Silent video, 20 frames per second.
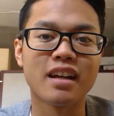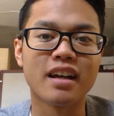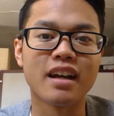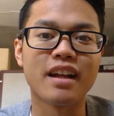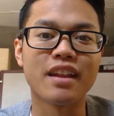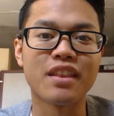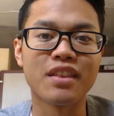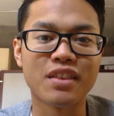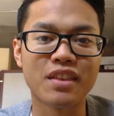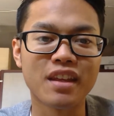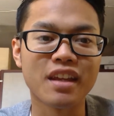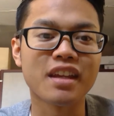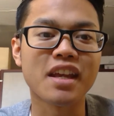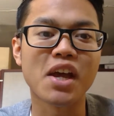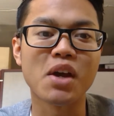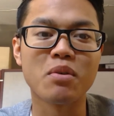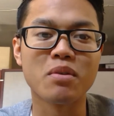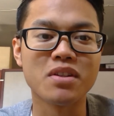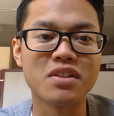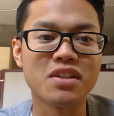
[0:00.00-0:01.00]
I think
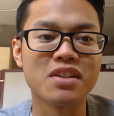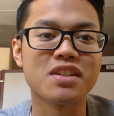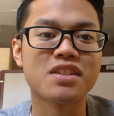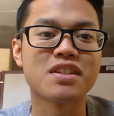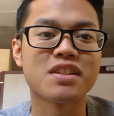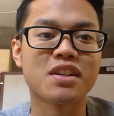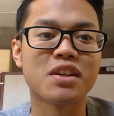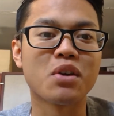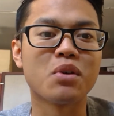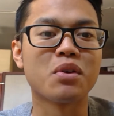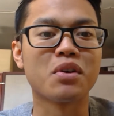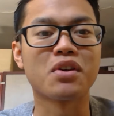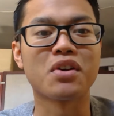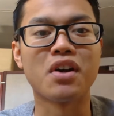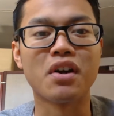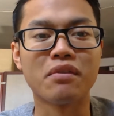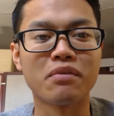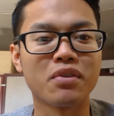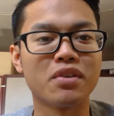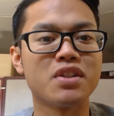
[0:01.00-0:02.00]
I would just go to a
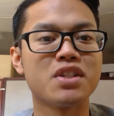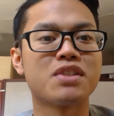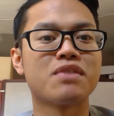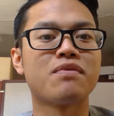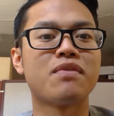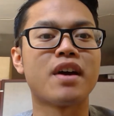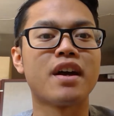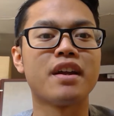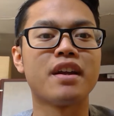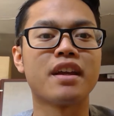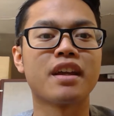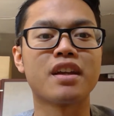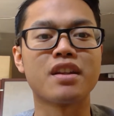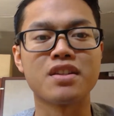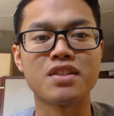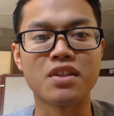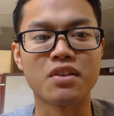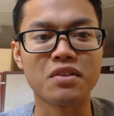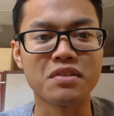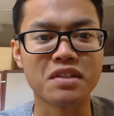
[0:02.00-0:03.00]
conference, find a
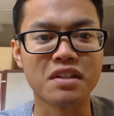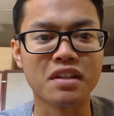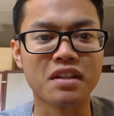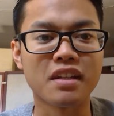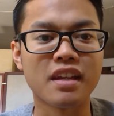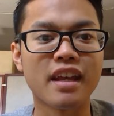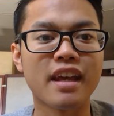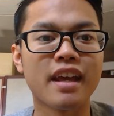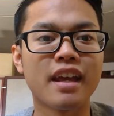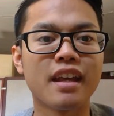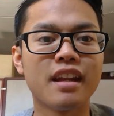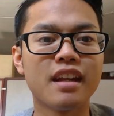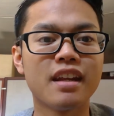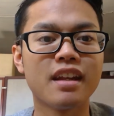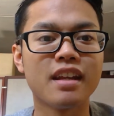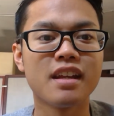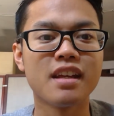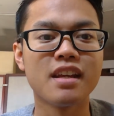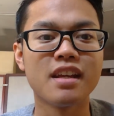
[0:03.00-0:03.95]
consultant, and